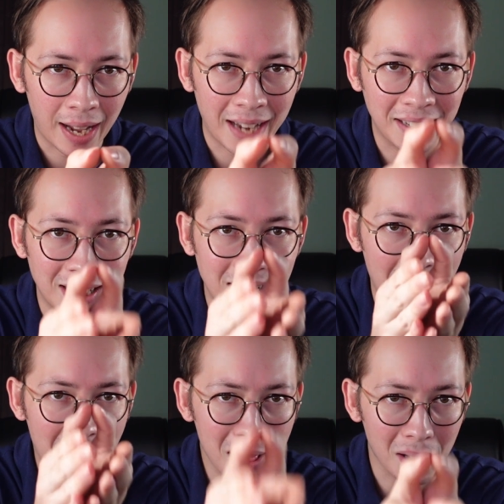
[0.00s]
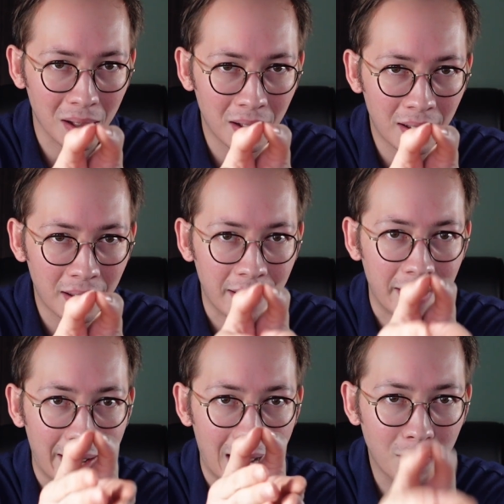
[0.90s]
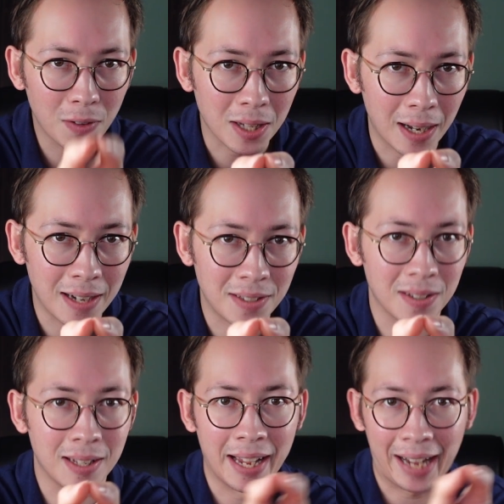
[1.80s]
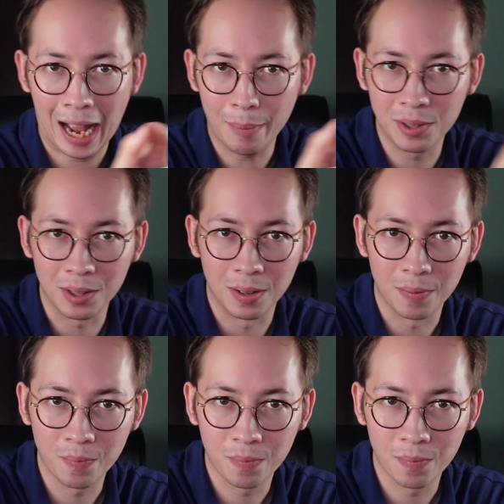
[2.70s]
and can tell advertisers like Amazon